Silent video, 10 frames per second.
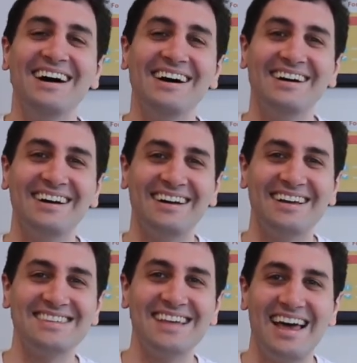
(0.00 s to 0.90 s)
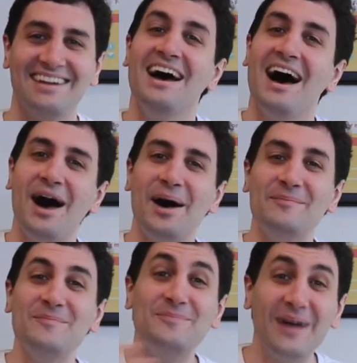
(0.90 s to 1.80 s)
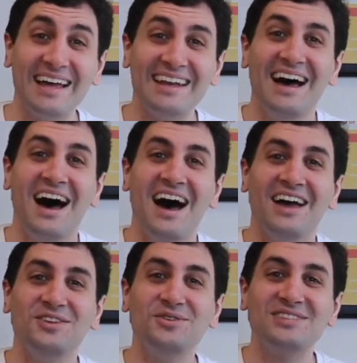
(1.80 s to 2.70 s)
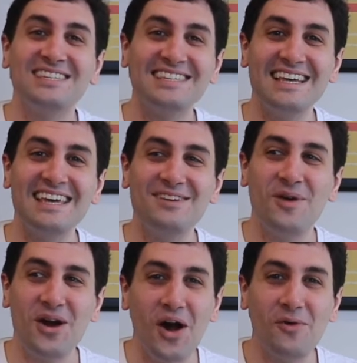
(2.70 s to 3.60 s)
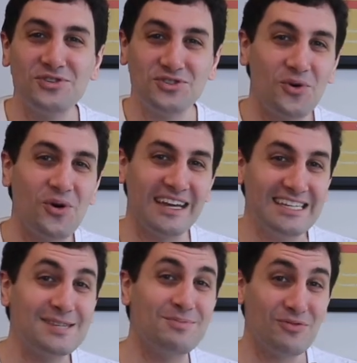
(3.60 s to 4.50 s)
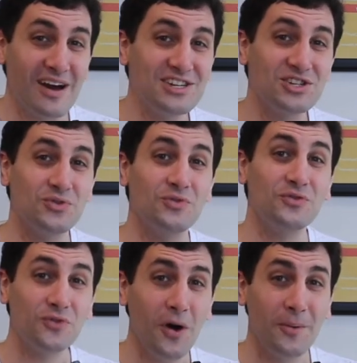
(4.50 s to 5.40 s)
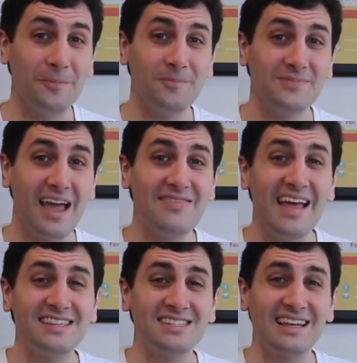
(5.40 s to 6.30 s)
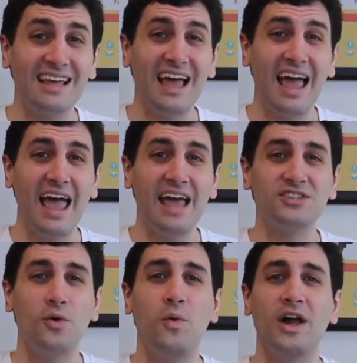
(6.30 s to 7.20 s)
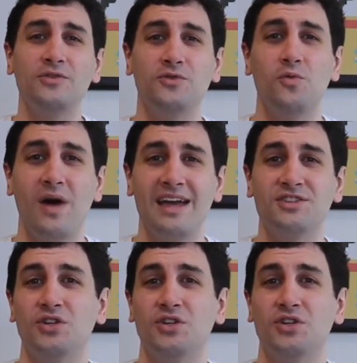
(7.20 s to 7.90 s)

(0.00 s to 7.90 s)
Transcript: oh, sad. But you could see where I was drawing inspiration from. And that's... it's a wonderful way to